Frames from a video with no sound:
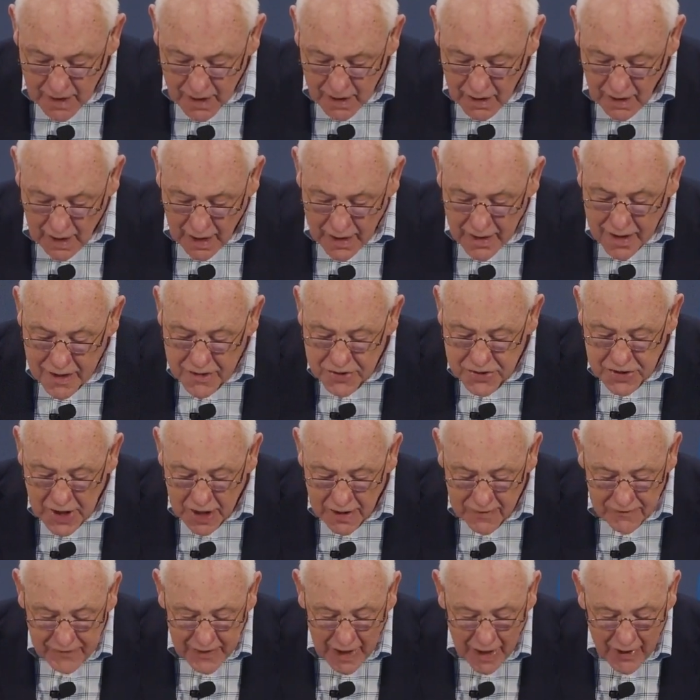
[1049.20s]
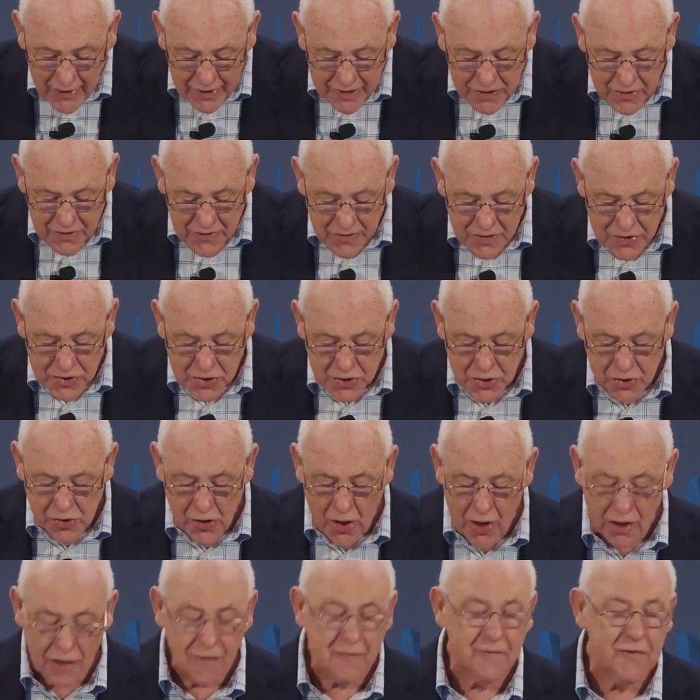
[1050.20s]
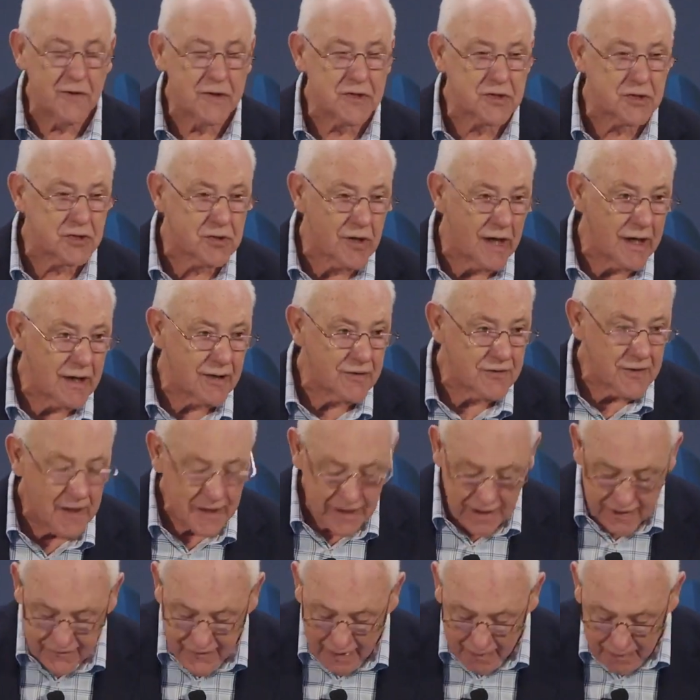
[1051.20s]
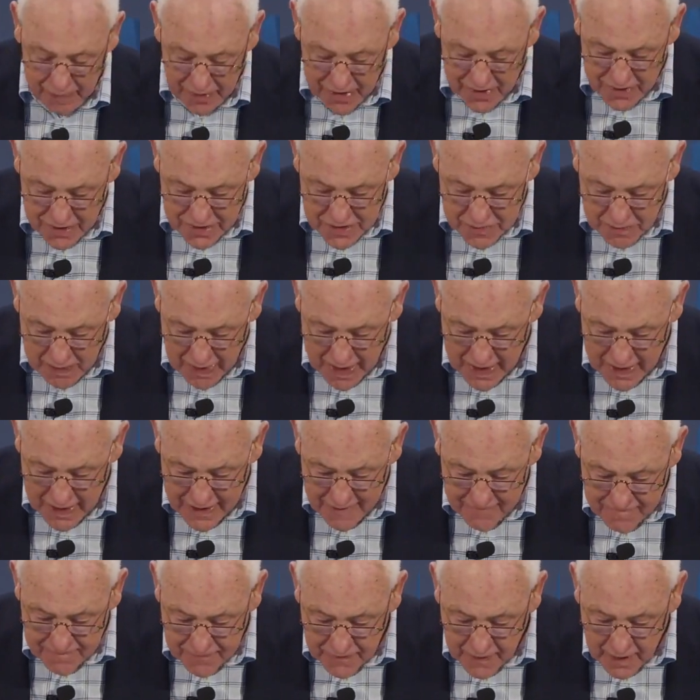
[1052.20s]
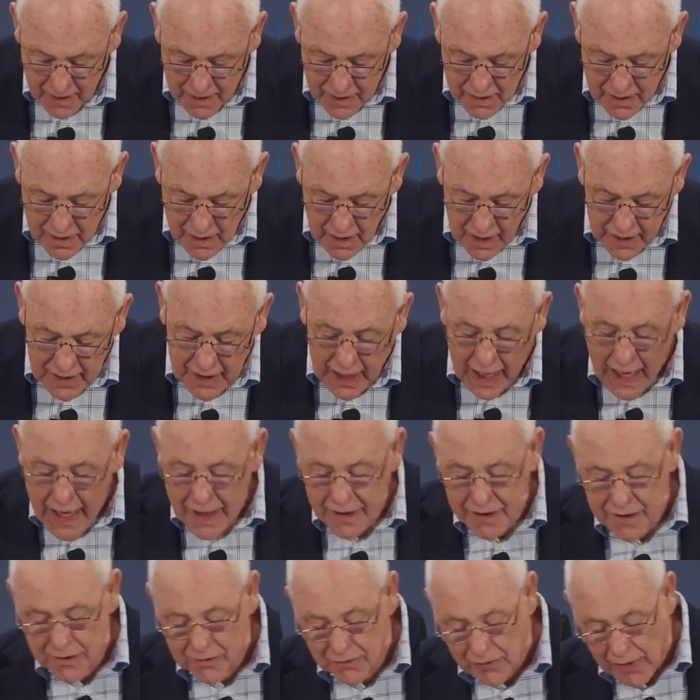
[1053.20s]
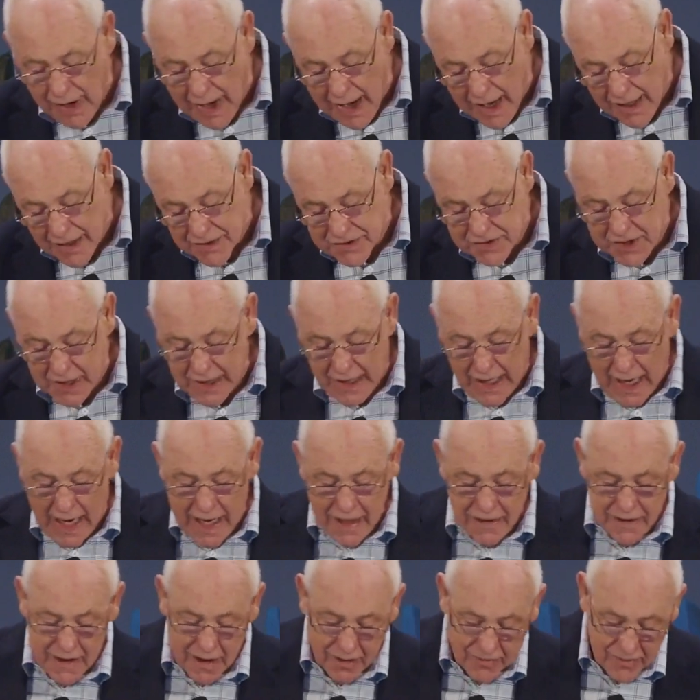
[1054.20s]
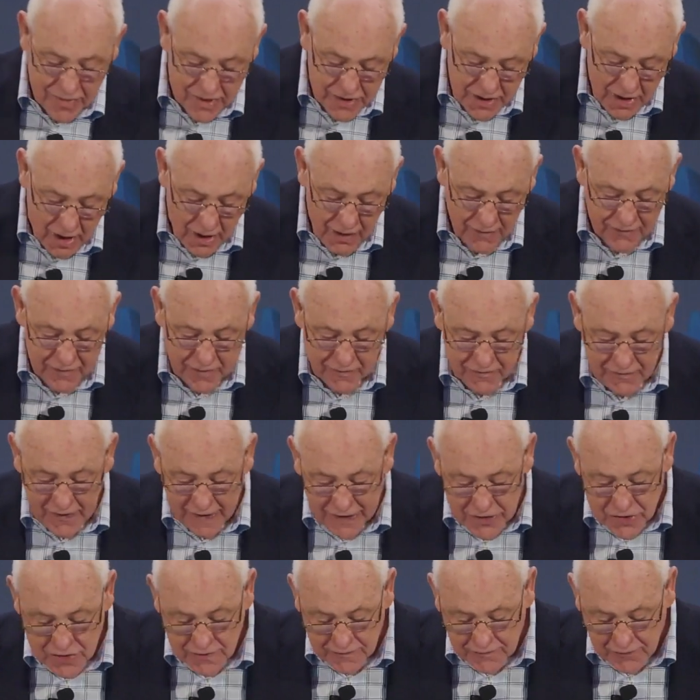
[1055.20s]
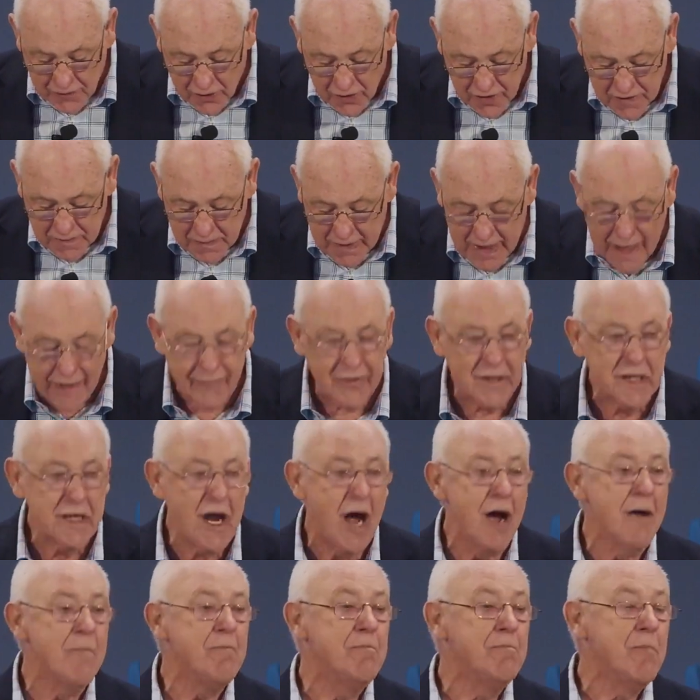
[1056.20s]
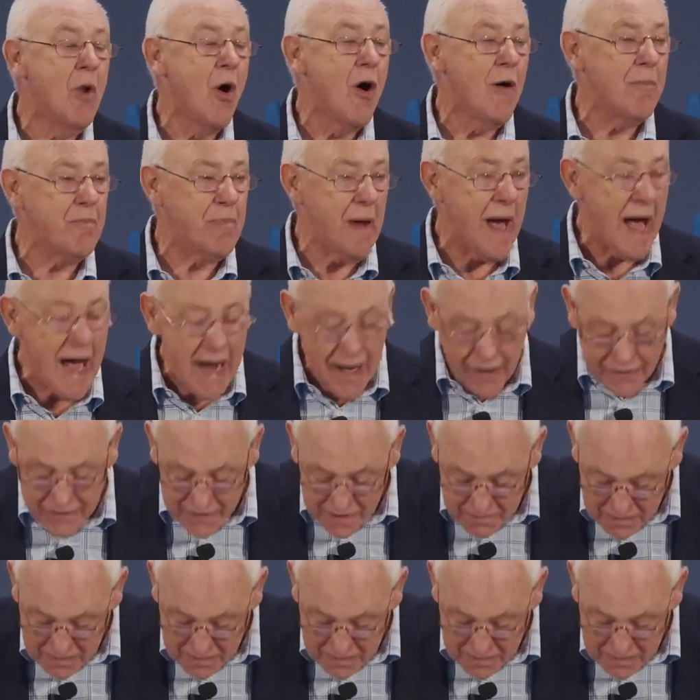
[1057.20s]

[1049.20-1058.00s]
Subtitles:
And instead of going to the strong for strength, they give up in despair. Again aroused, again they resolve and venture forth, but having no more power than